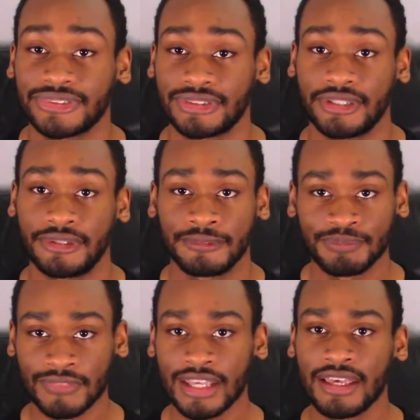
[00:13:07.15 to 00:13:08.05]
So,
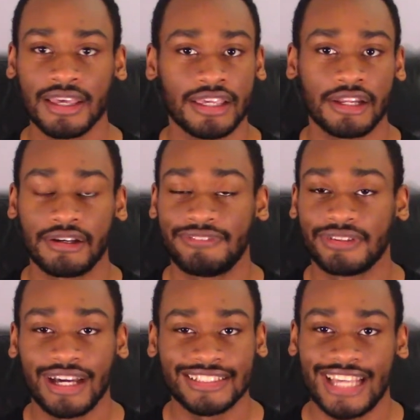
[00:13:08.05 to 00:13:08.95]
if you
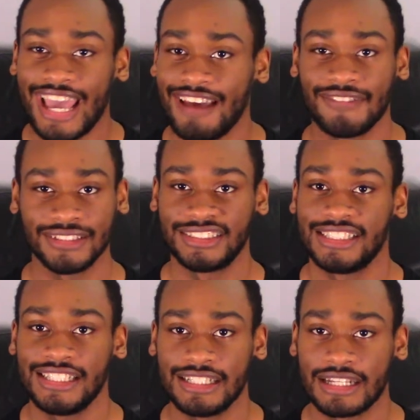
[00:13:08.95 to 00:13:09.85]
guys haven't
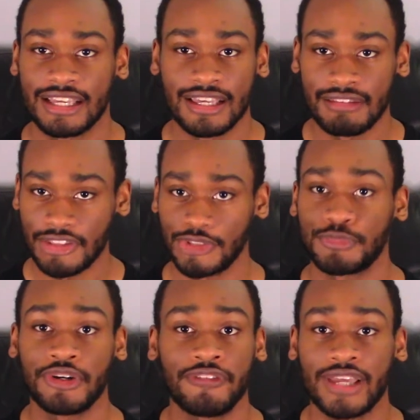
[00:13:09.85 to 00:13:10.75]
seen this
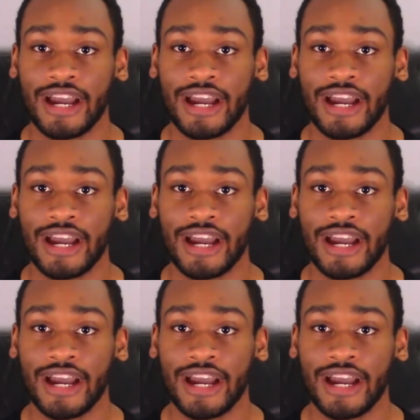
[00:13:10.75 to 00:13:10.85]
movie,